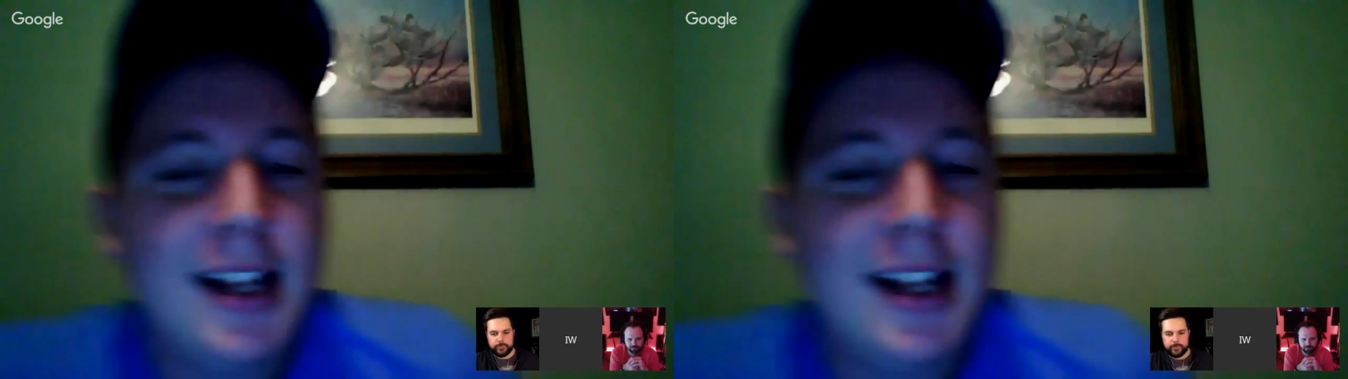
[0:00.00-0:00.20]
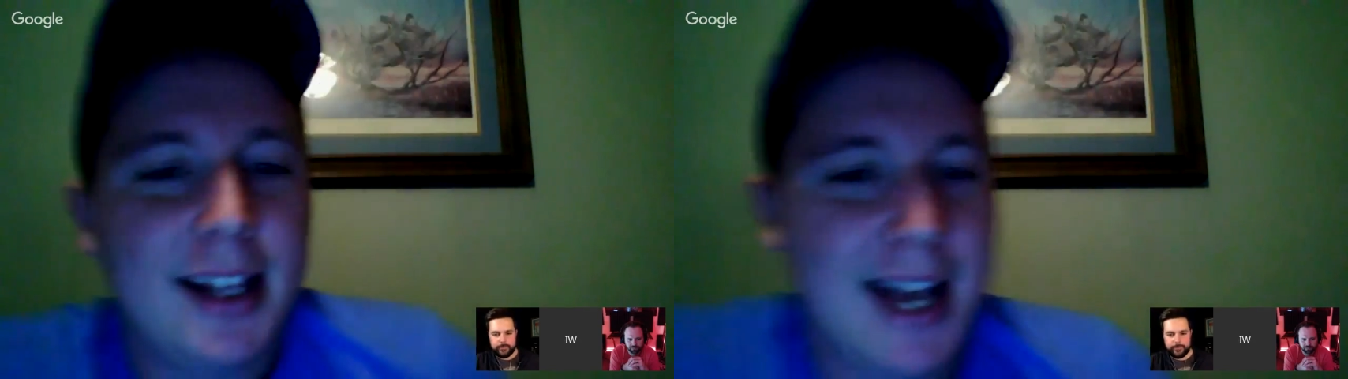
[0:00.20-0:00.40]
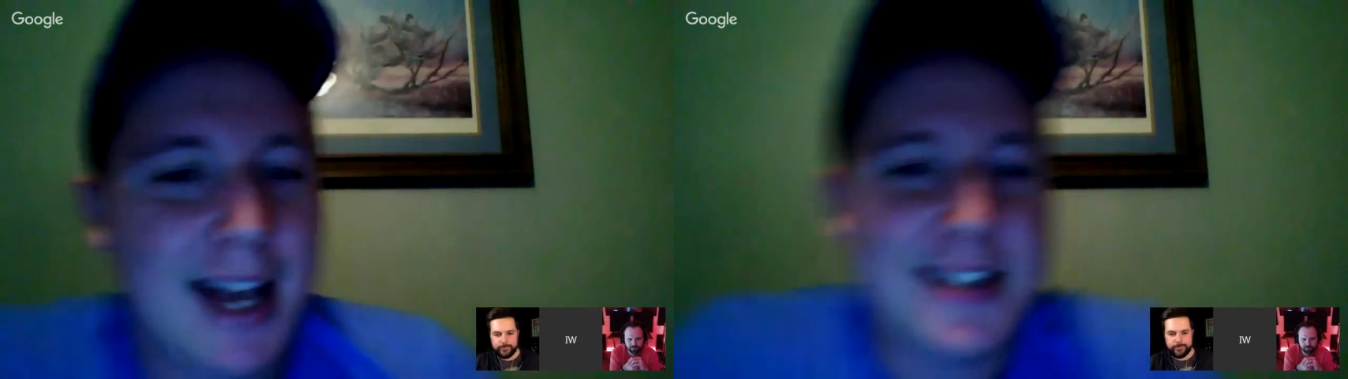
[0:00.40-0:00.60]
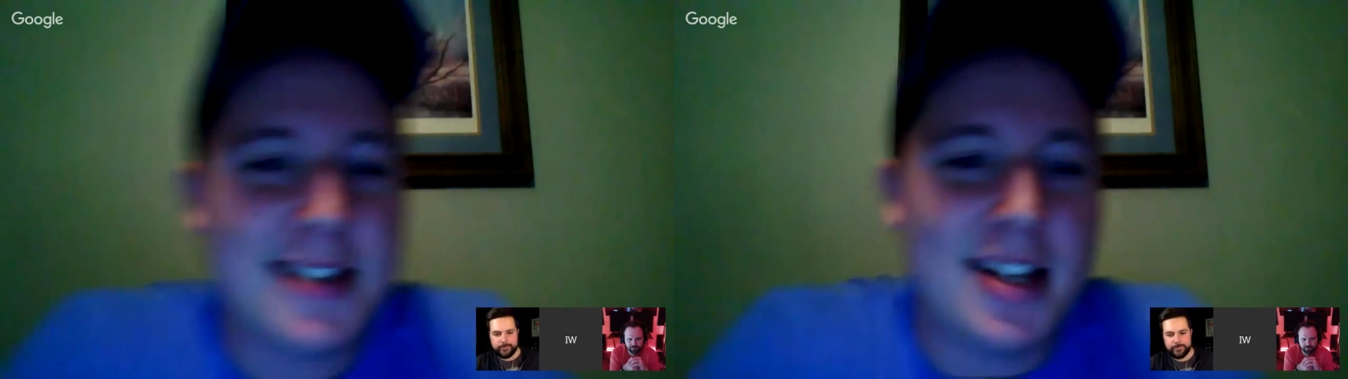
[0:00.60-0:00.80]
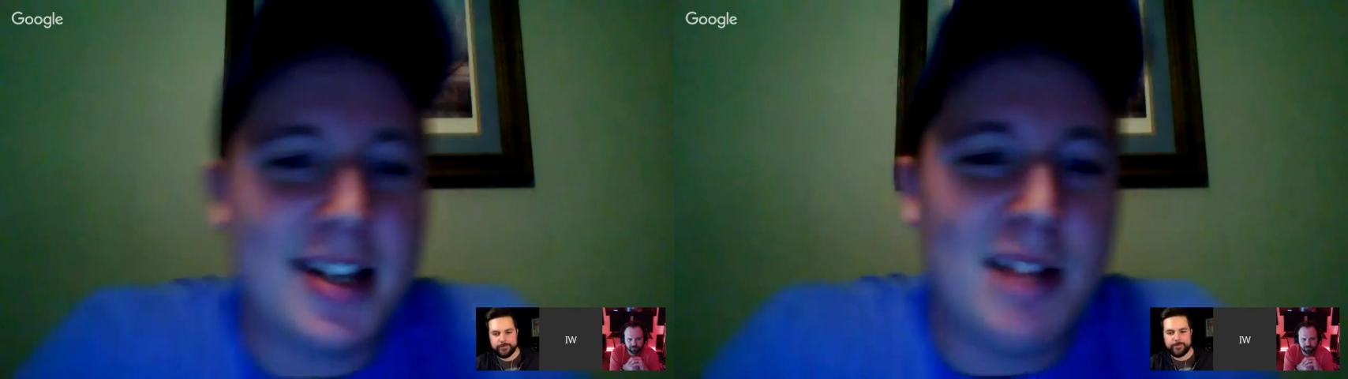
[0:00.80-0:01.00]

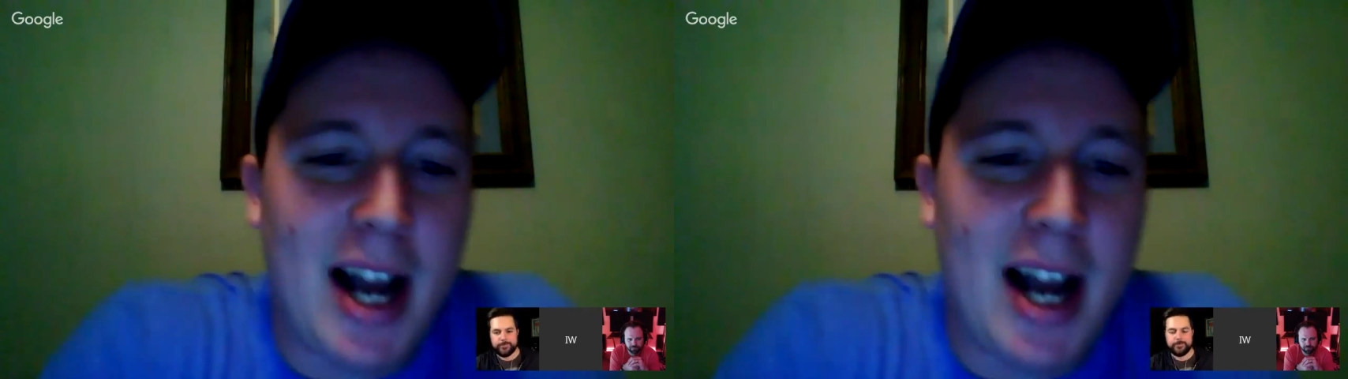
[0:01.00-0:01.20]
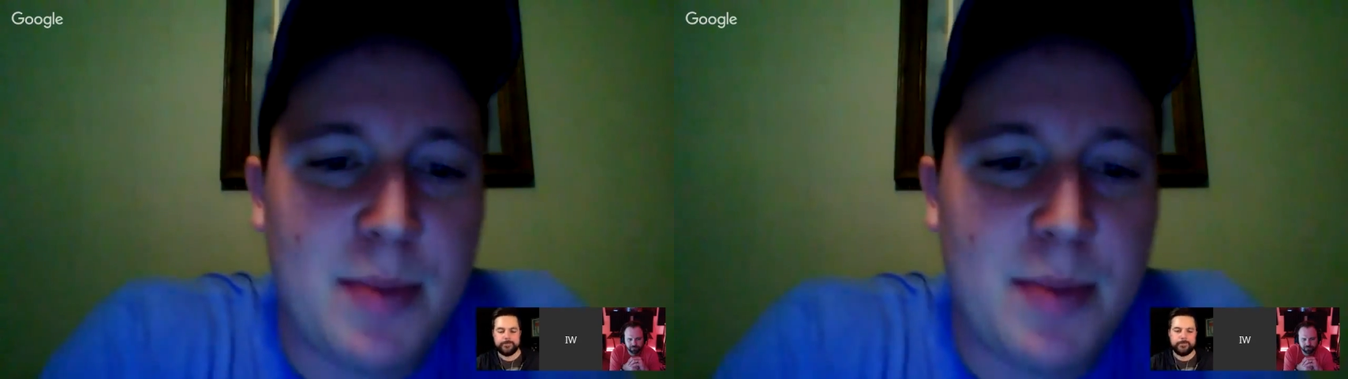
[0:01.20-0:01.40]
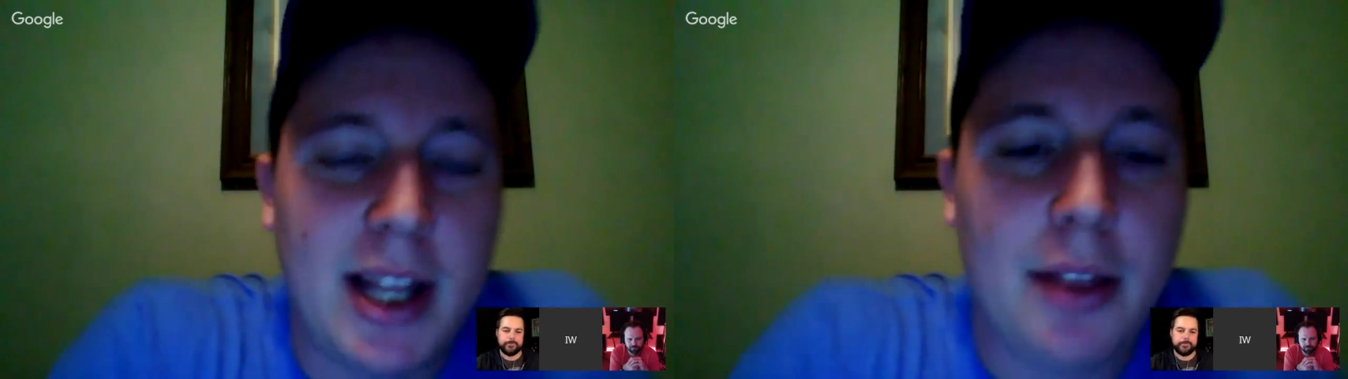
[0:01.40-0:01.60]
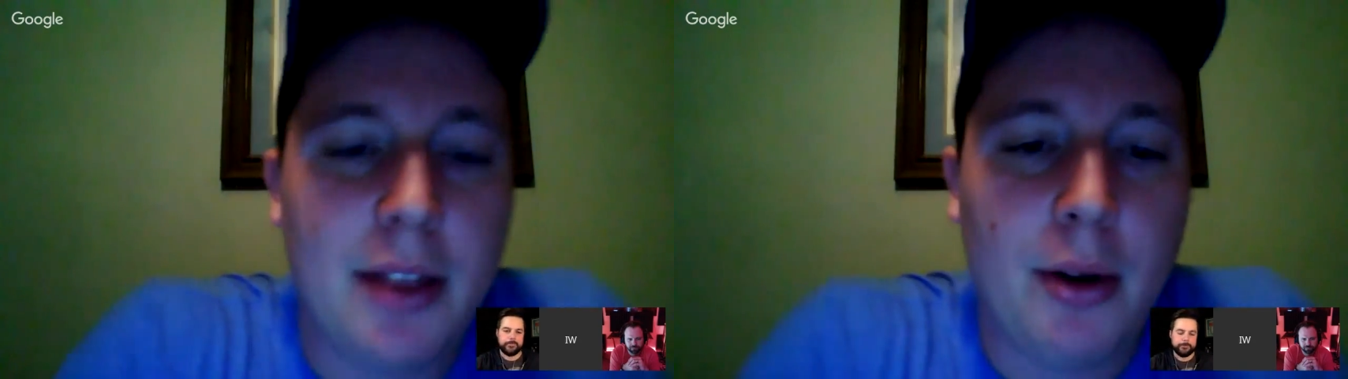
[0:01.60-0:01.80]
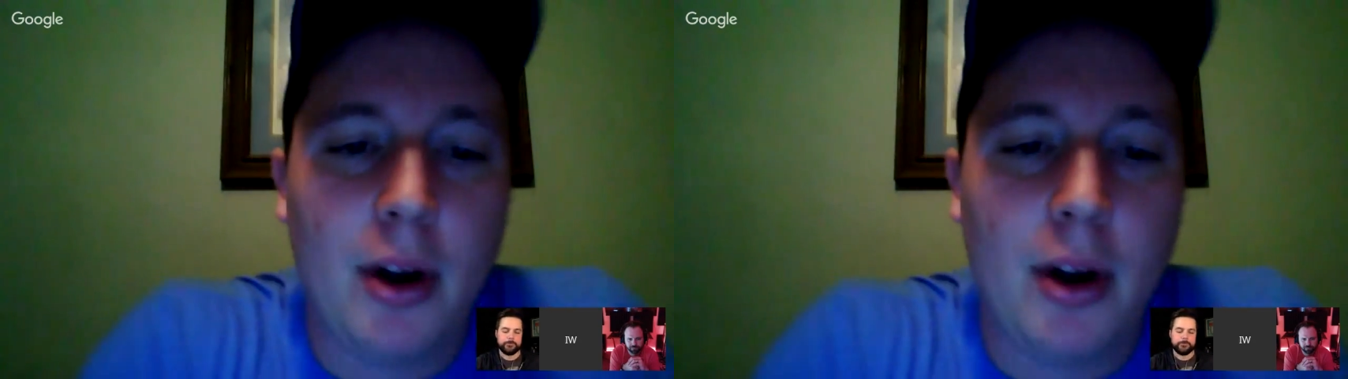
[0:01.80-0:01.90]
SEC bias peeking through.